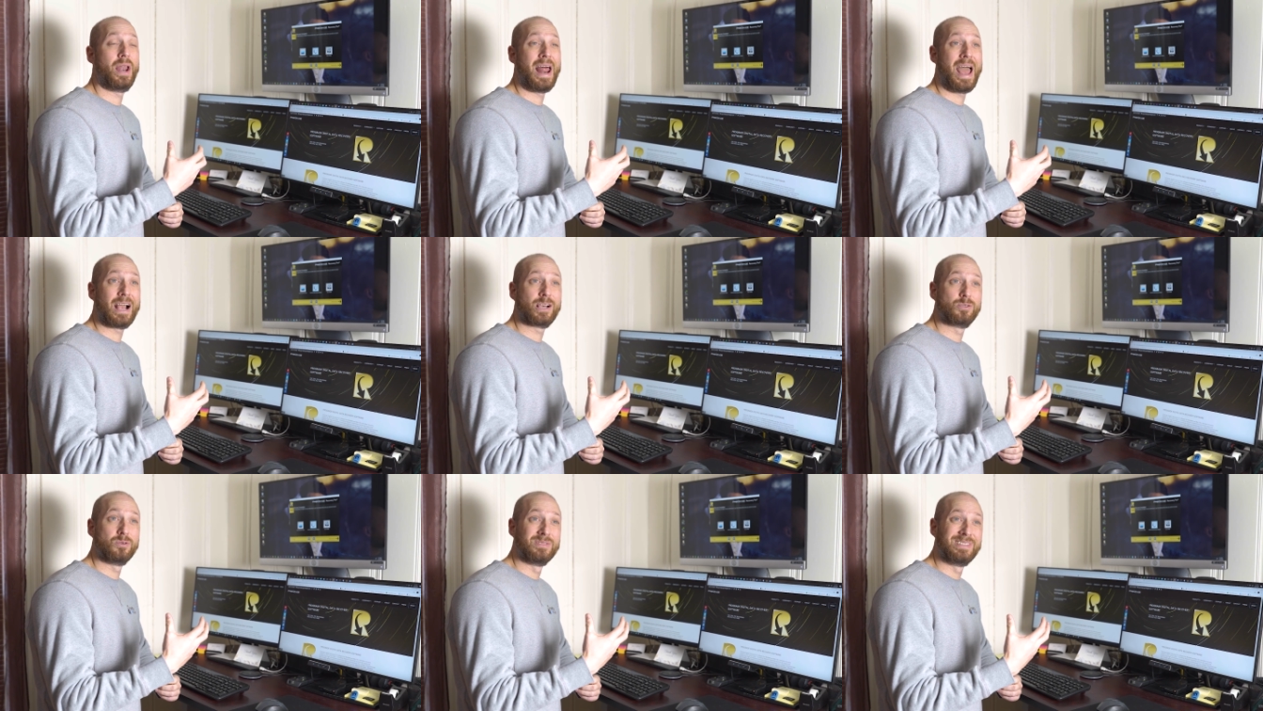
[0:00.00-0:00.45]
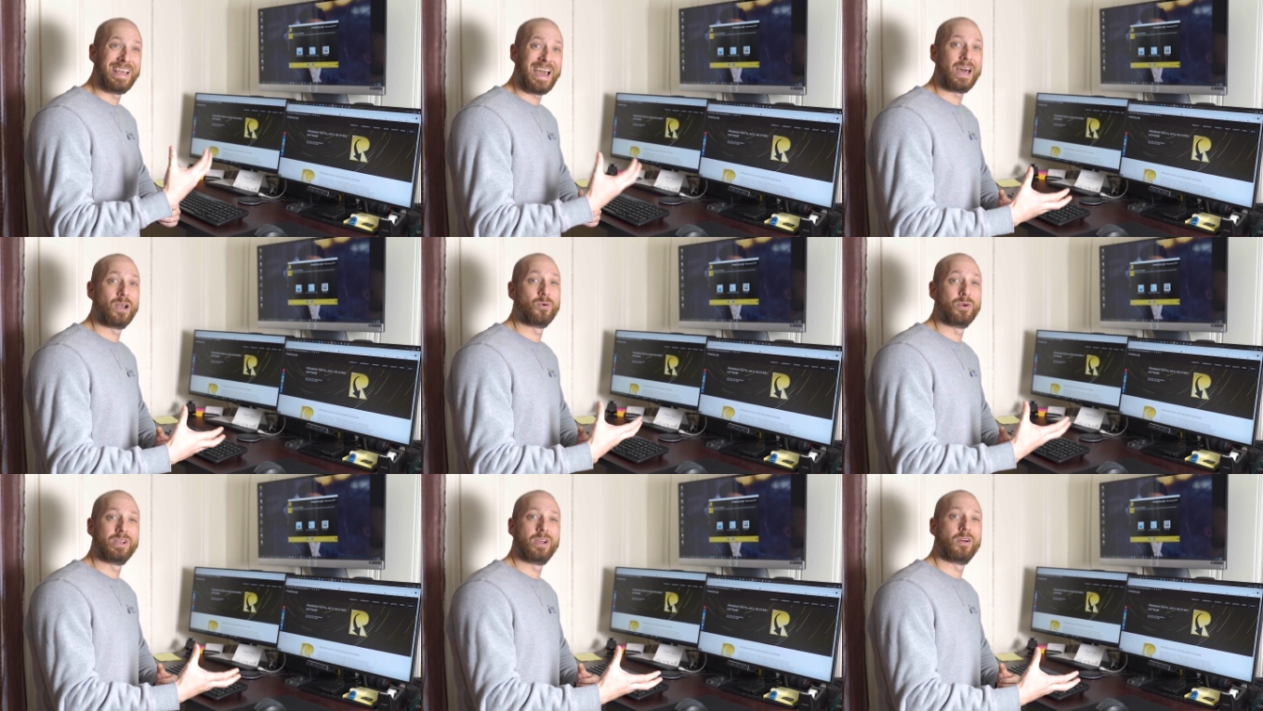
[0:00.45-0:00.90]
actual
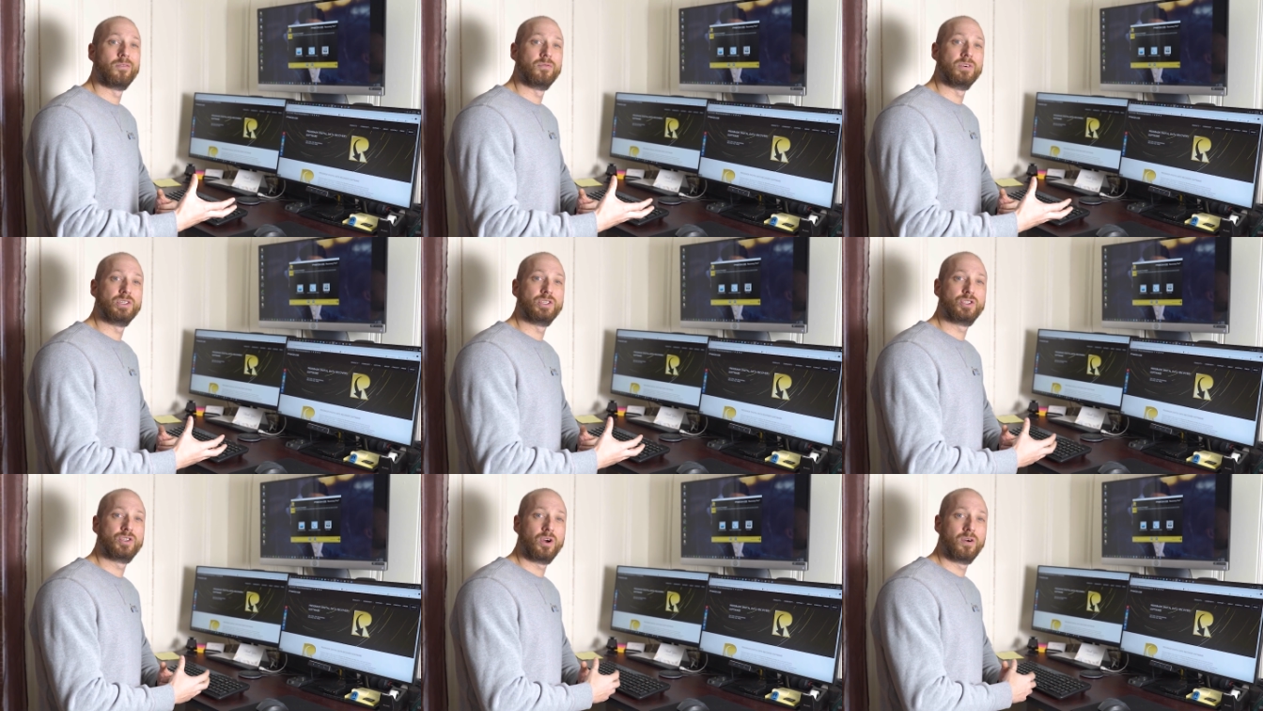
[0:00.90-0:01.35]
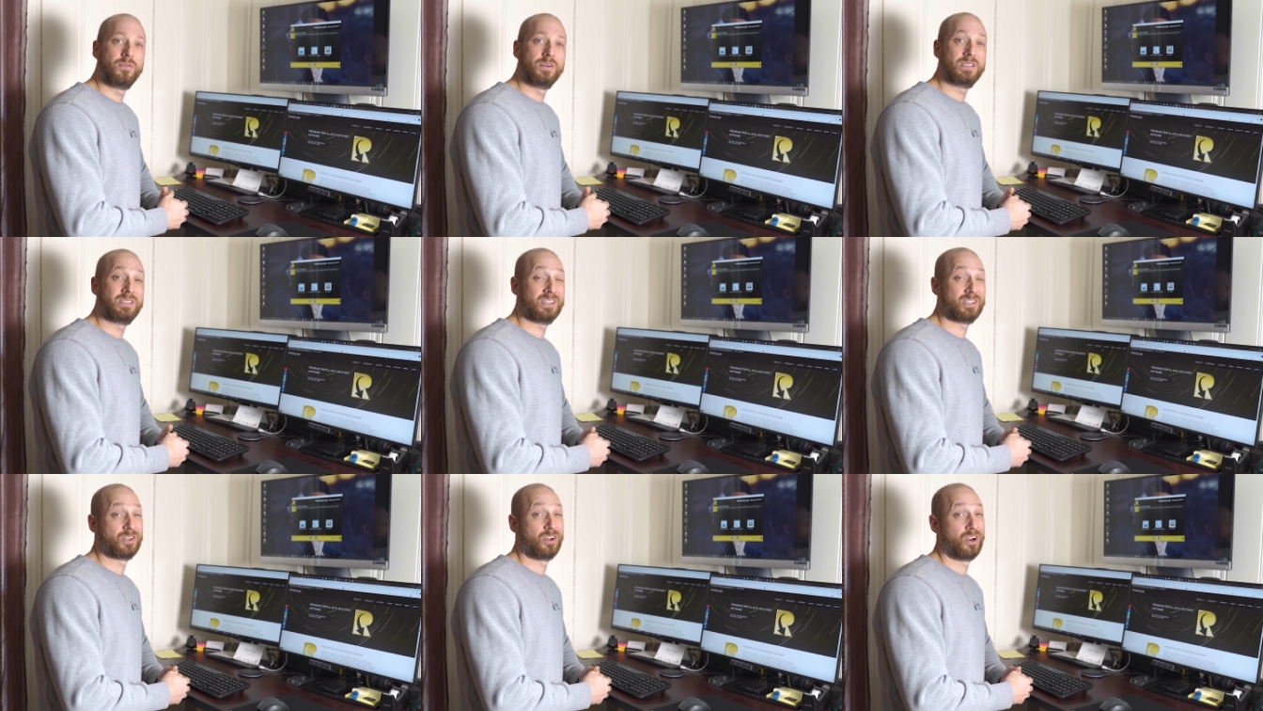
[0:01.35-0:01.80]
data recovery
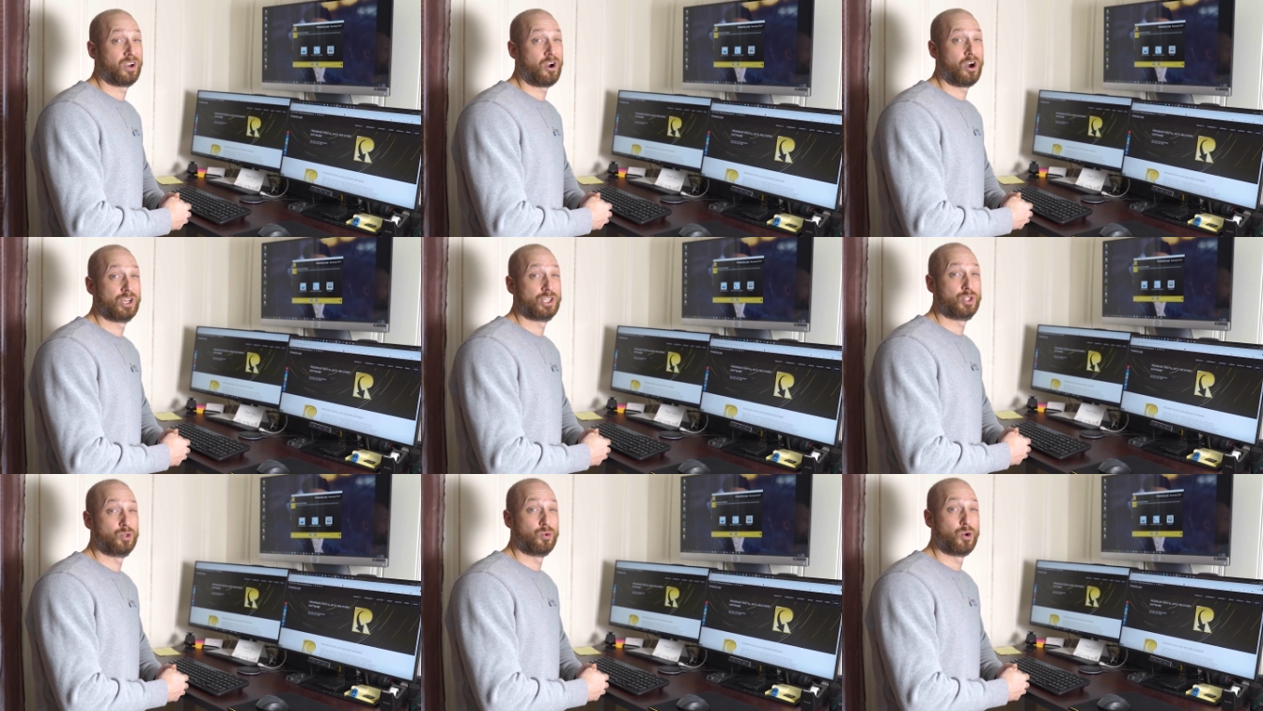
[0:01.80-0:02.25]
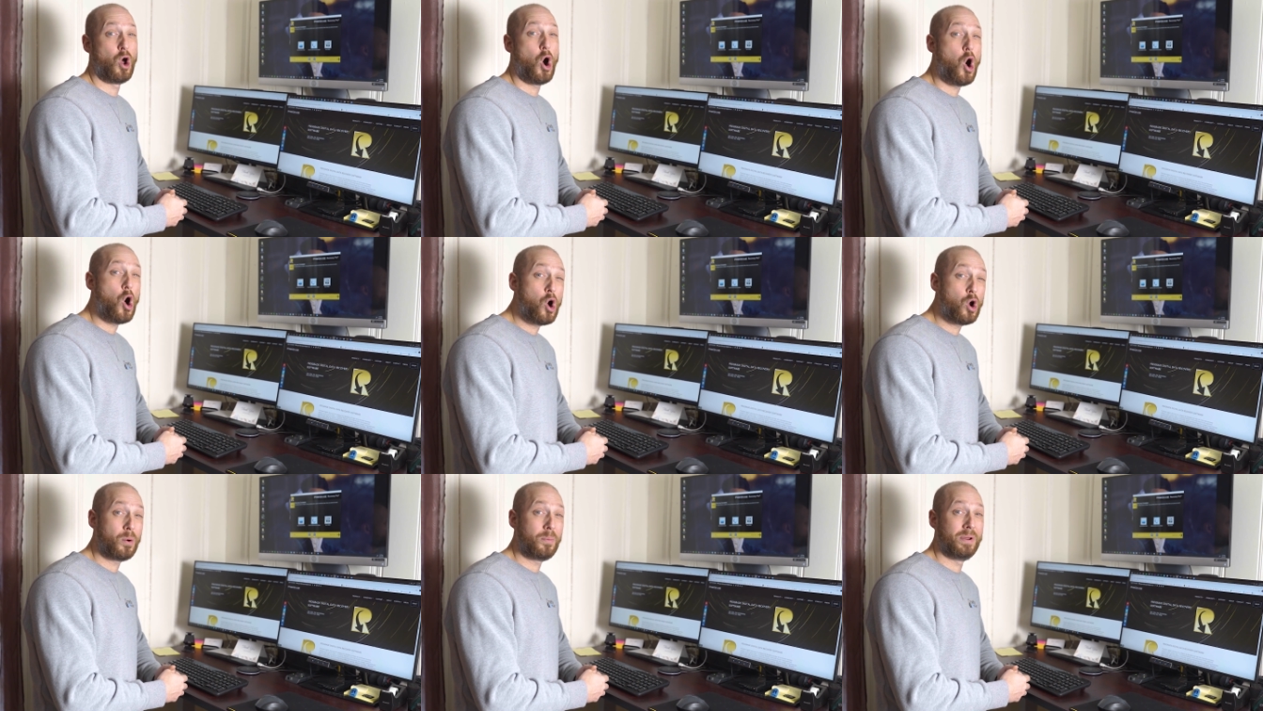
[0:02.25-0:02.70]
service that's going to cost you an
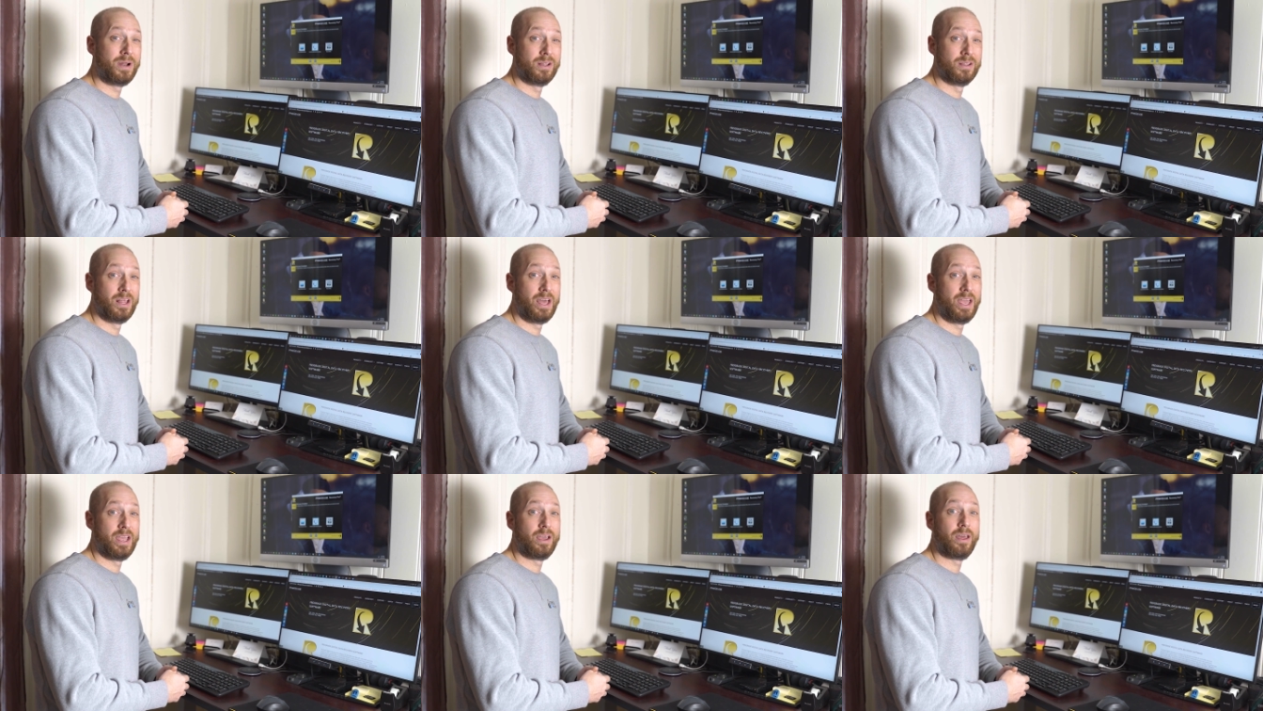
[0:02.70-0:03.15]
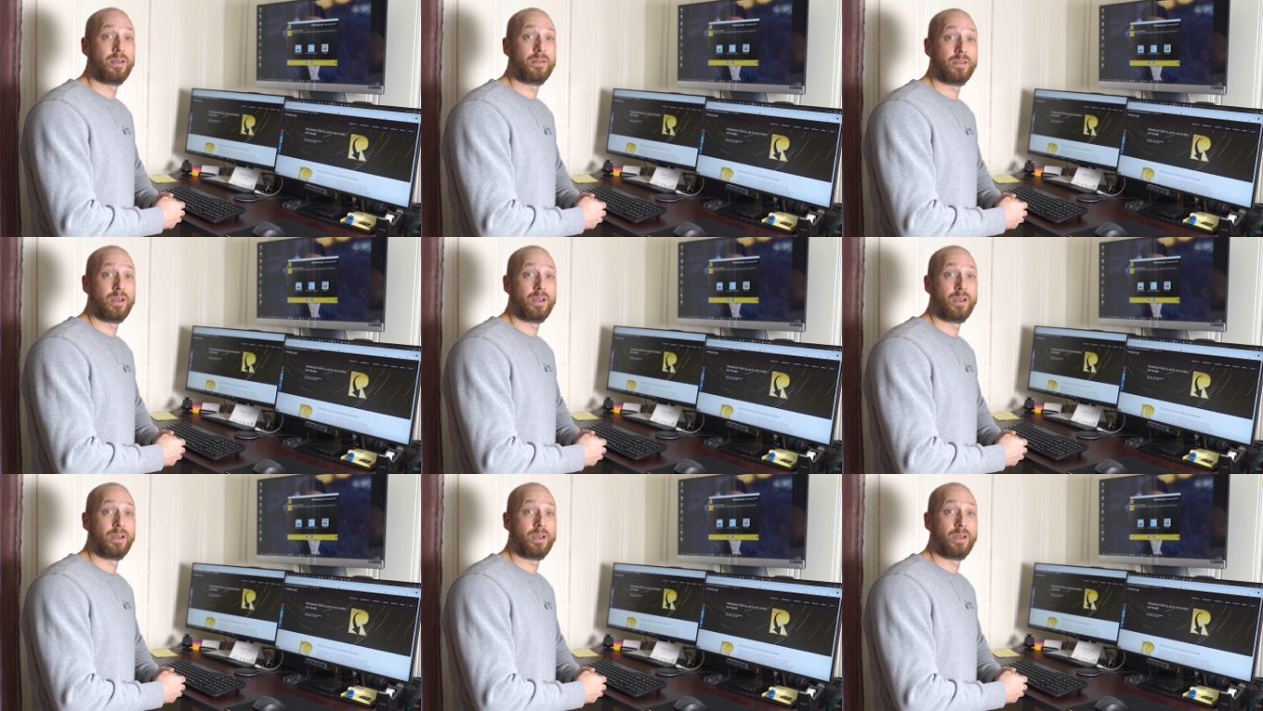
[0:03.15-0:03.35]
arm and a leg,